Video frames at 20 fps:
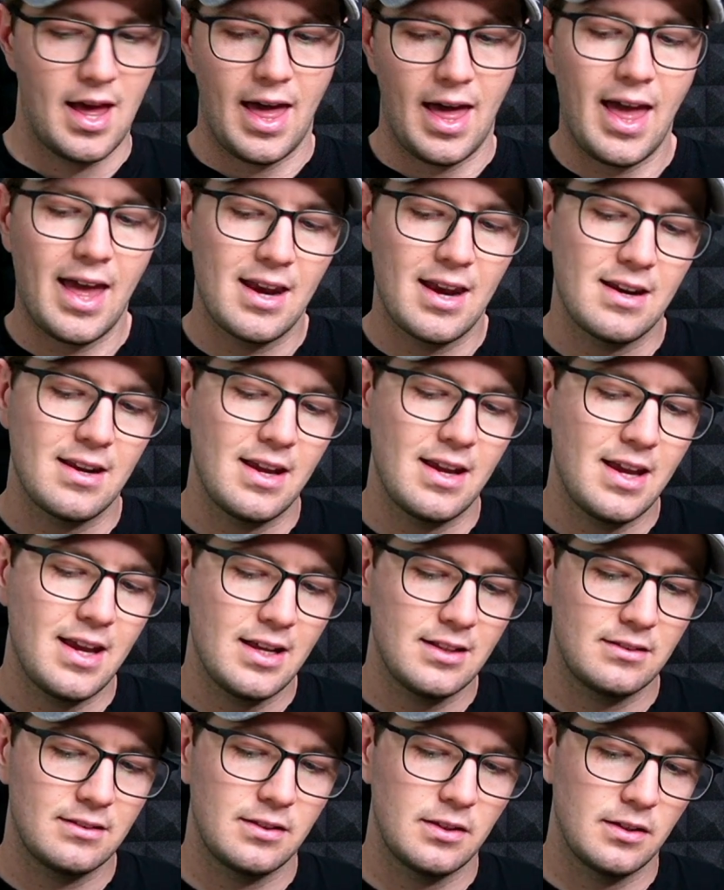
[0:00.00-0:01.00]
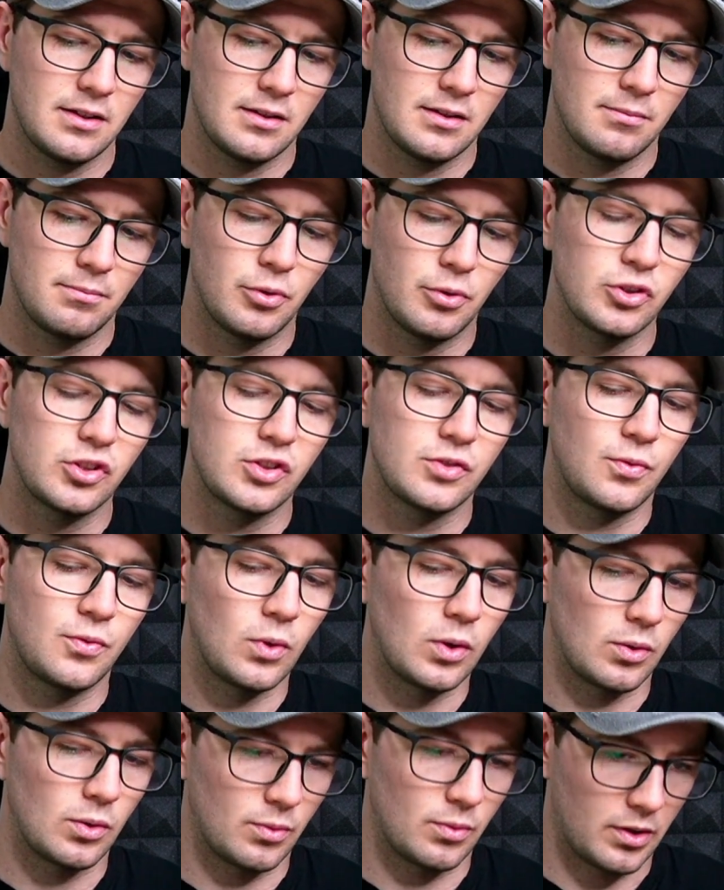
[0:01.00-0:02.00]
and it puts
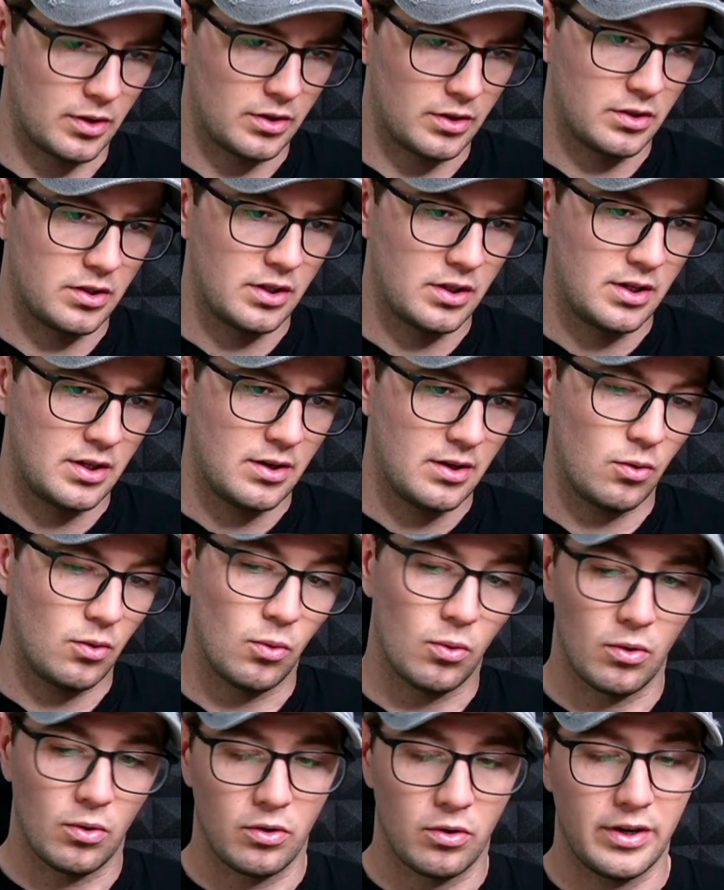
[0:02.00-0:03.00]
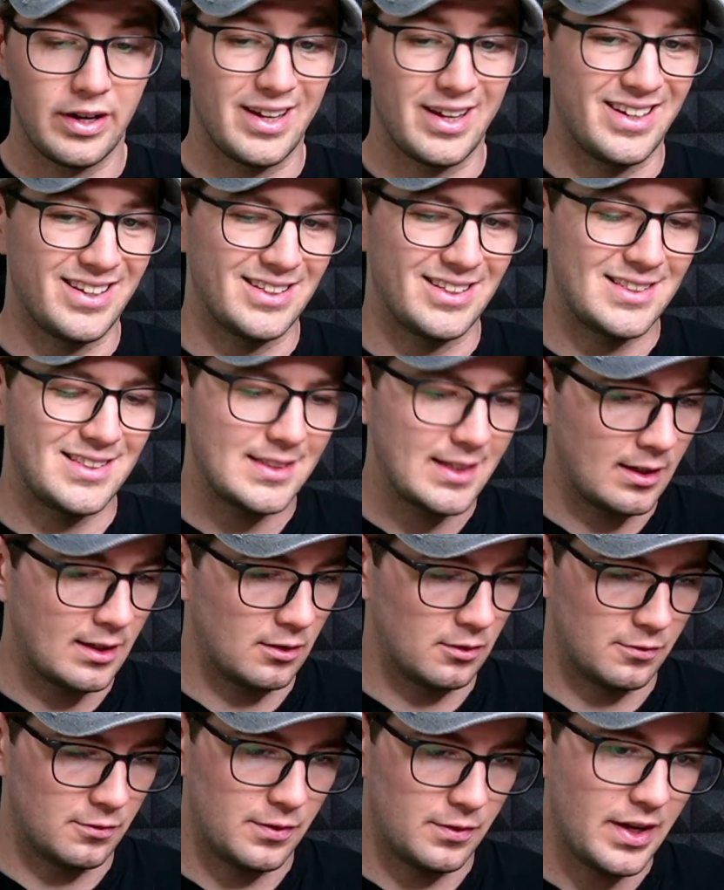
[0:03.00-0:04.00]
forward, or it
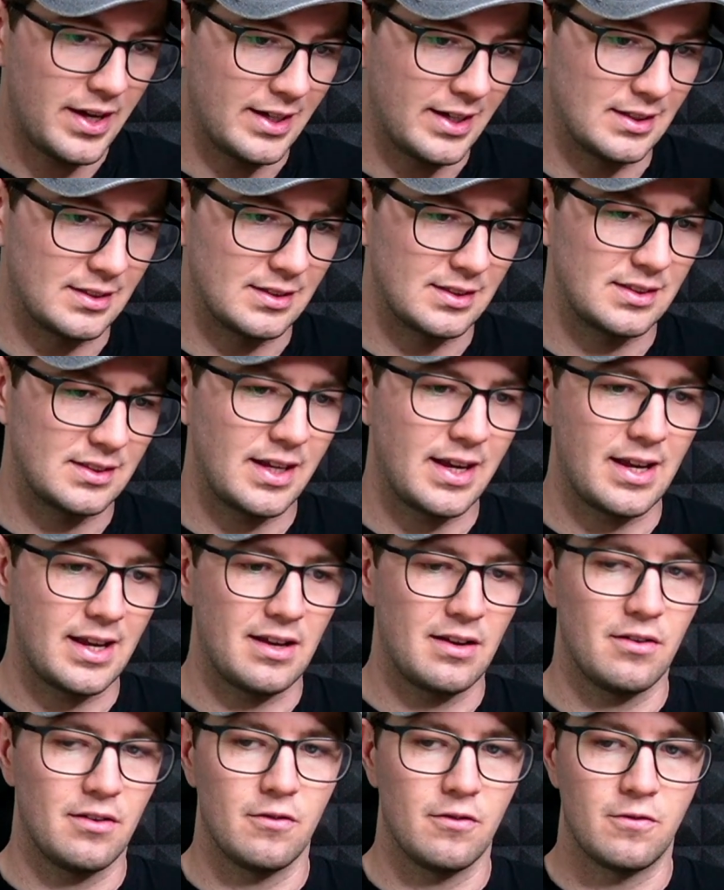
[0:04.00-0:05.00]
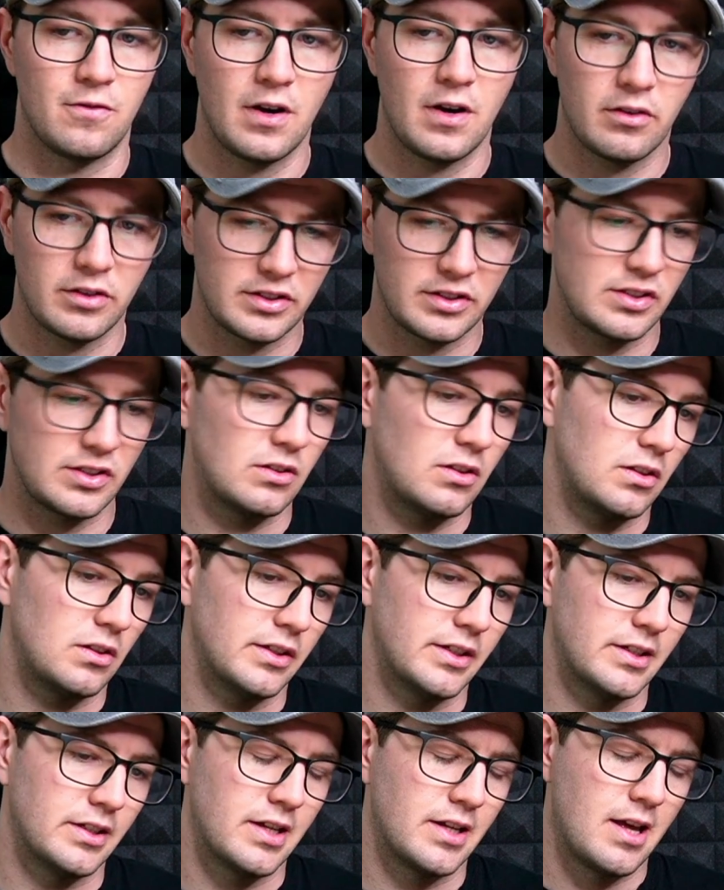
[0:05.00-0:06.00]
itself is, a very
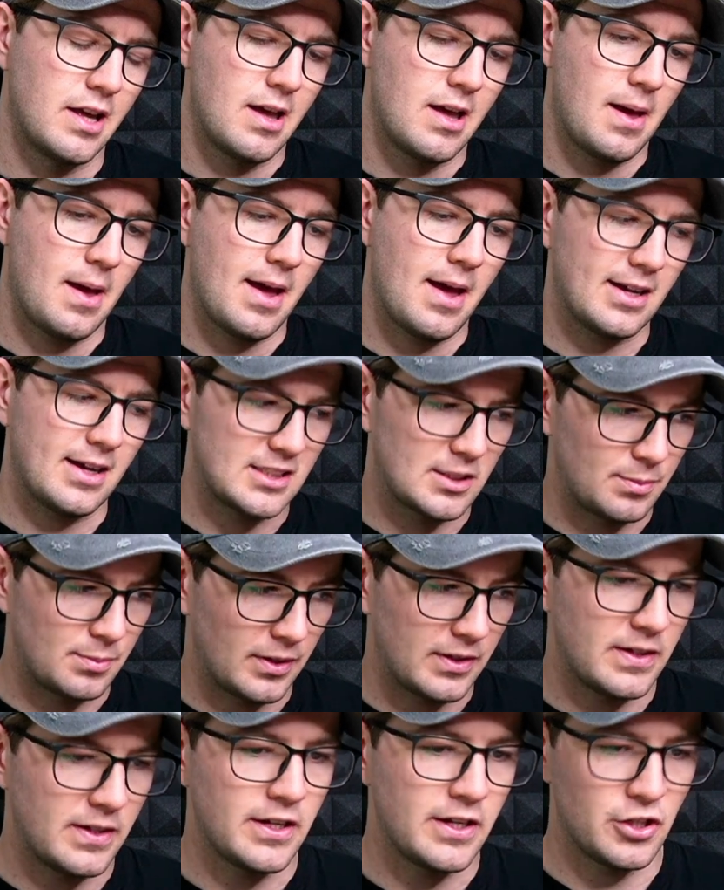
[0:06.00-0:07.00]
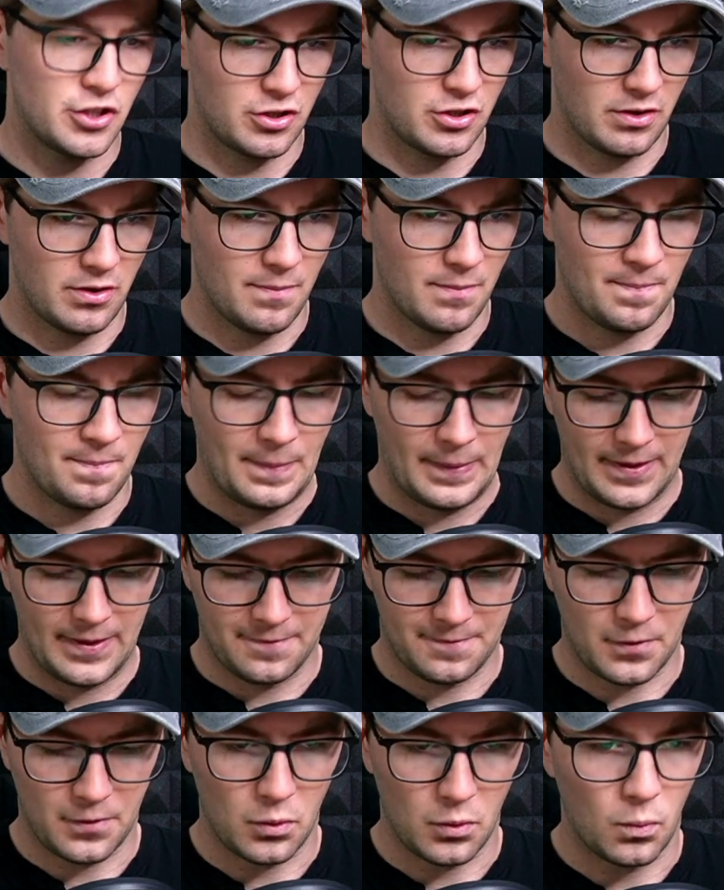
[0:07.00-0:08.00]
solid explanation
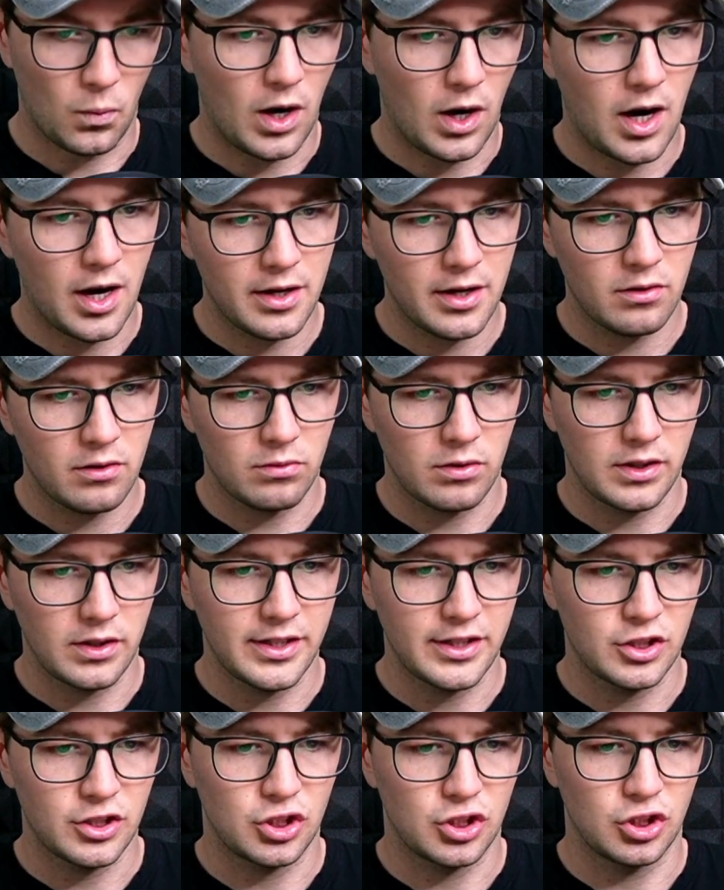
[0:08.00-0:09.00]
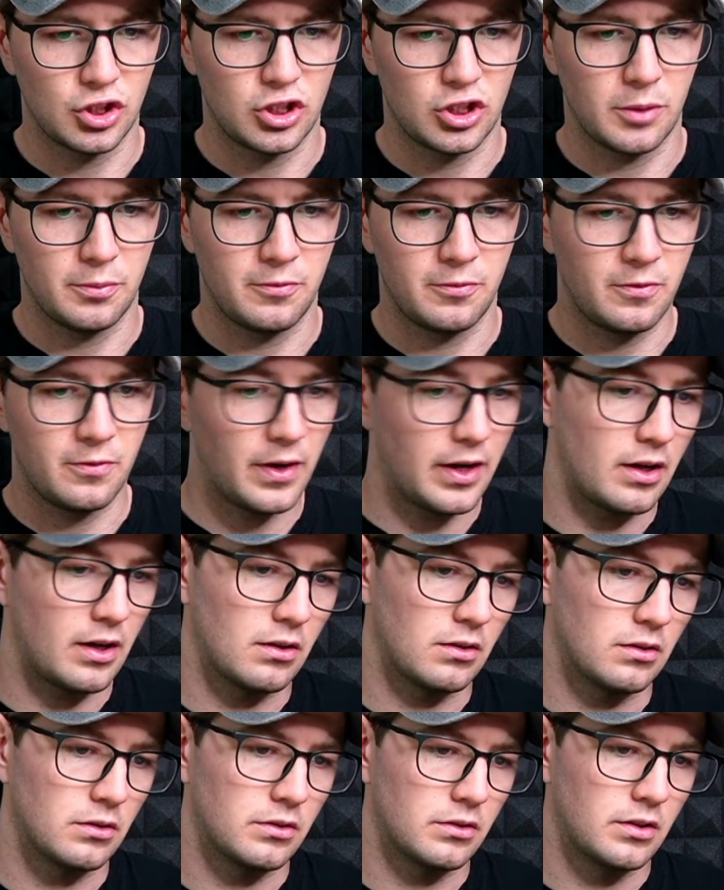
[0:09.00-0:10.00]
for why your relationship
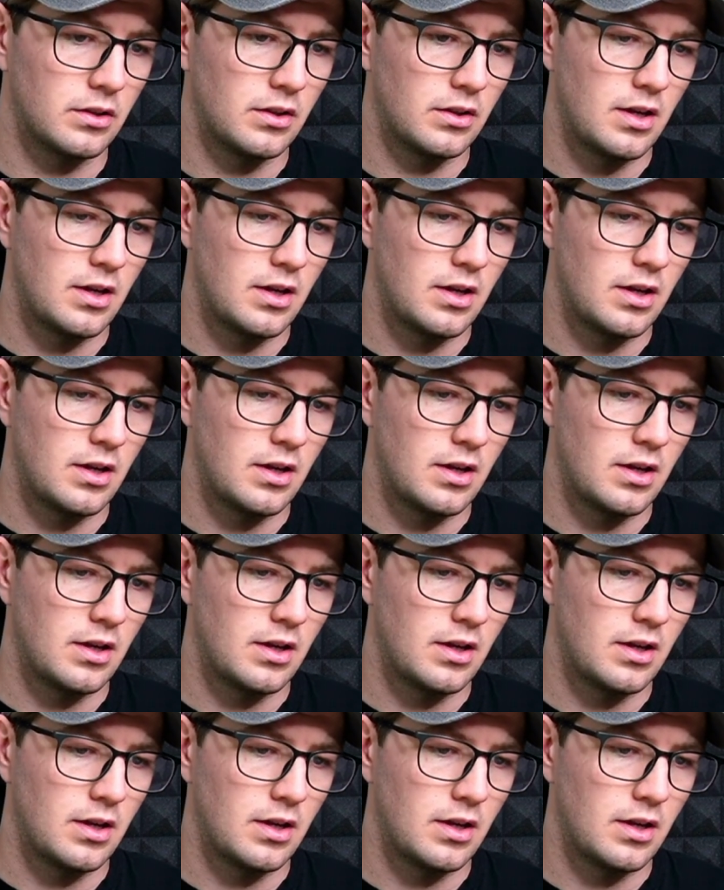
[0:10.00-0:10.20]
failed,